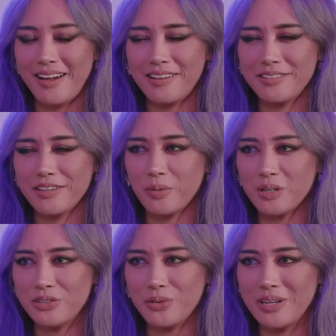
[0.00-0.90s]
and you were
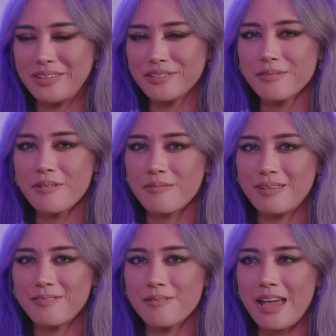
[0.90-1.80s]
doing, like,
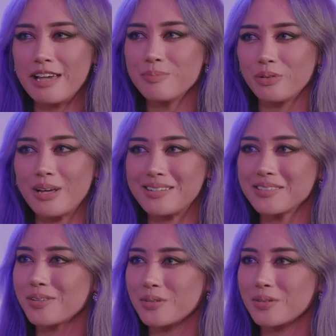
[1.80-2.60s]
8 plates or